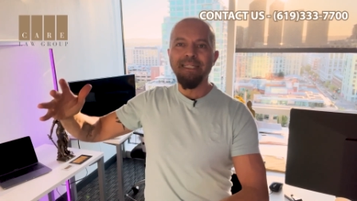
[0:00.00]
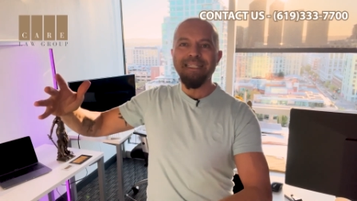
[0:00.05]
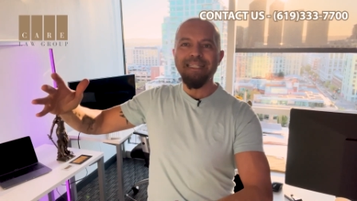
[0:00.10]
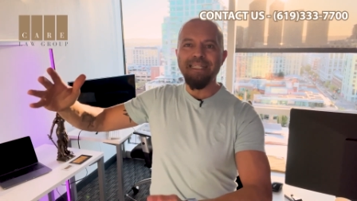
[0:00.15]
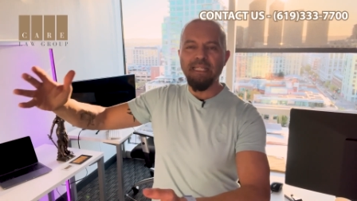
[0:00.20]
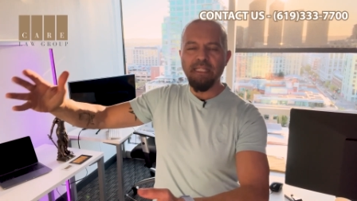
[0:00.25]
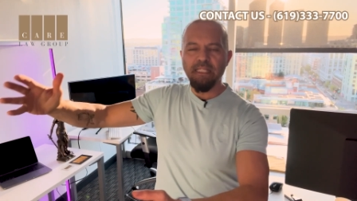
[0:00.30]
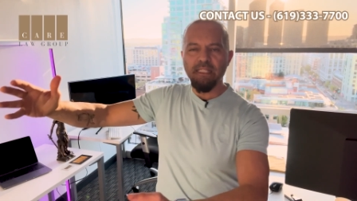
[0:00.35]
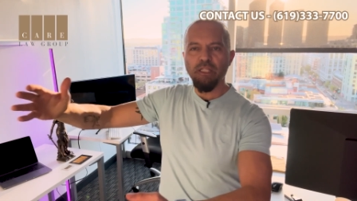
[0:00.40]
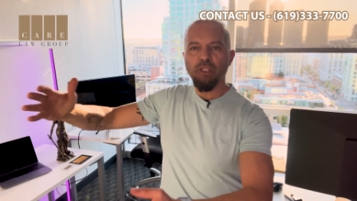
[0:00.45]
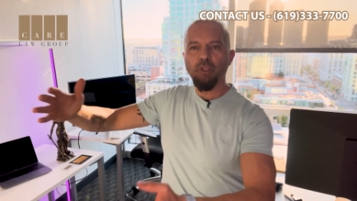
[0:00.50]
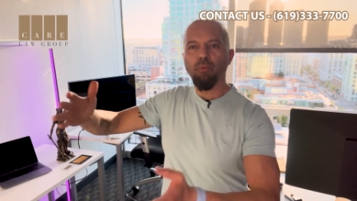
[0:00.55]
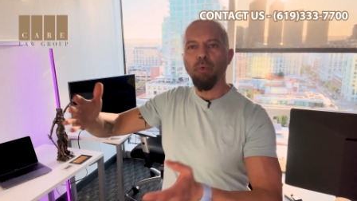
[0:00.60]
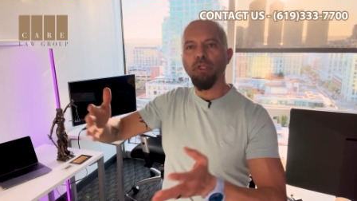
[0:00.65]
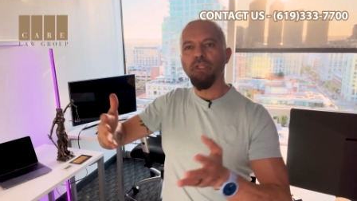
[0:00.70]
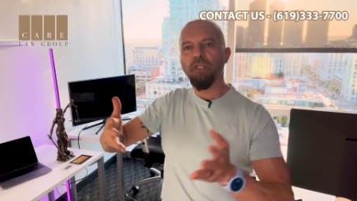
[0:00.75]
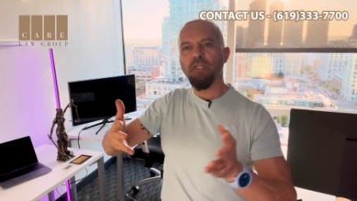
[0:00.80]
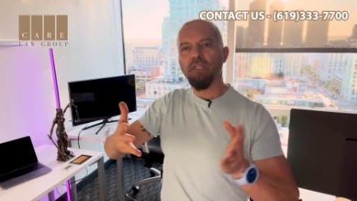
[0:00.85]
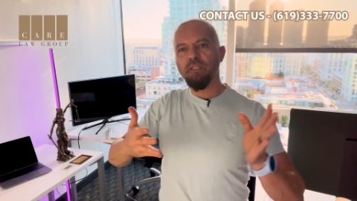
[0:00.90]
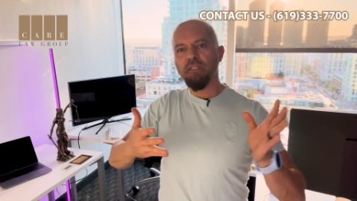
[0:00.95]
this is
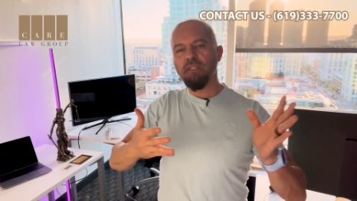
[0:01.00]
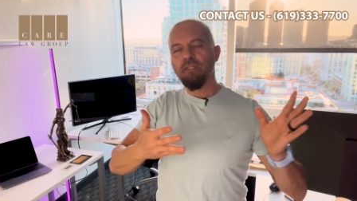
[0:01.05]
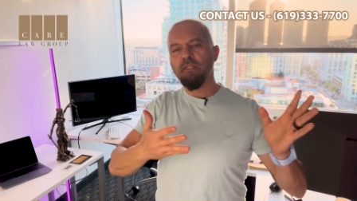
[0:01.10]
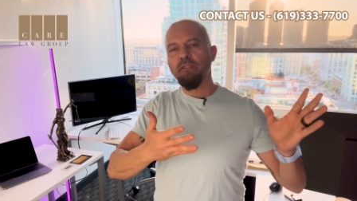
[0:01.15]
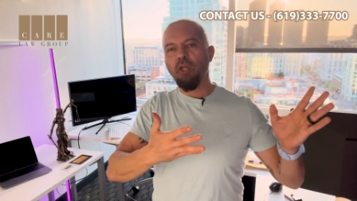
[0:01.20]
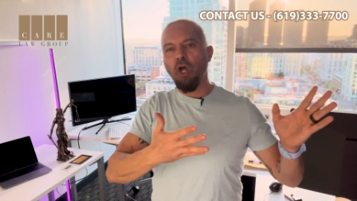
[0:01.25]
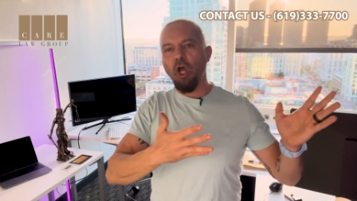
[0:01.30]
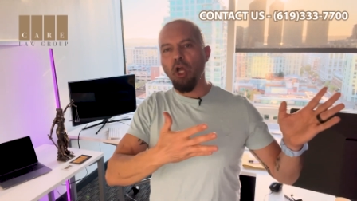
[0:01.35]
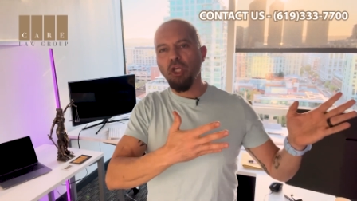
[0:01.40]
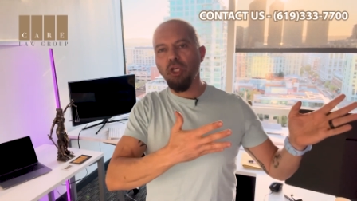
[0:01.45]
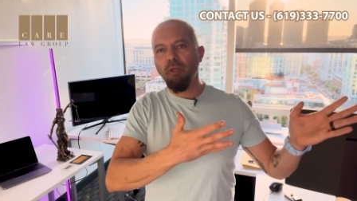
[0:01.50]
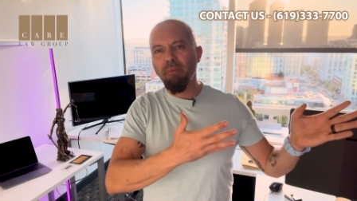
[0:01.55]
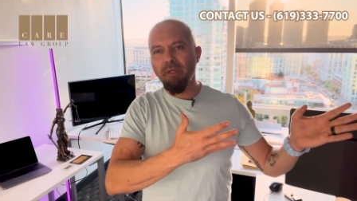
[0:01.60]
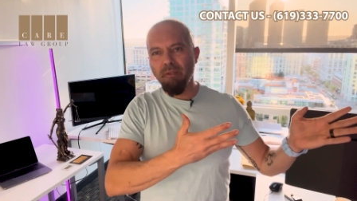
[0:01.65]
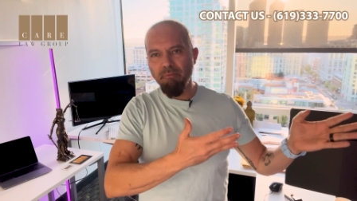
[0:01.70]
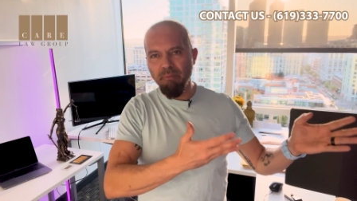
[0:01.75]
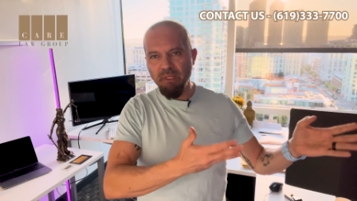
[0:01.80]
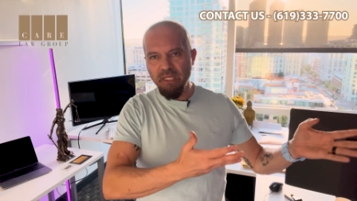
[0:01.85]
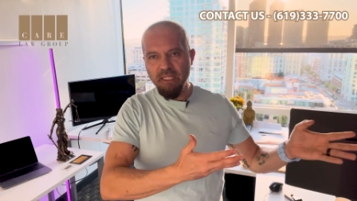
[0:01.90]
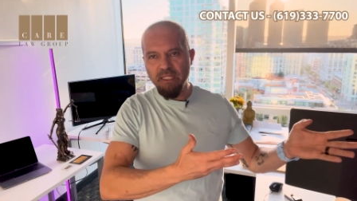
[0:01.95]
what this
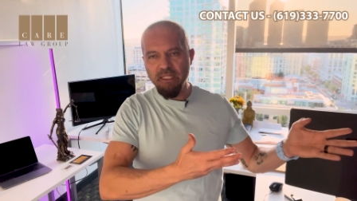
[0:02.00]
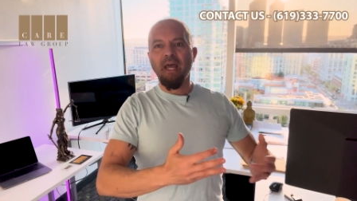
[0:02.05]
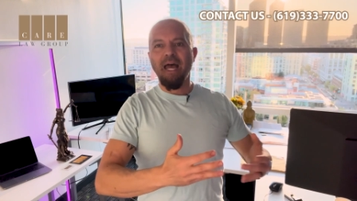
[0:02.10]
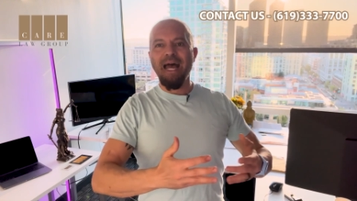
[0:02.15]
document means,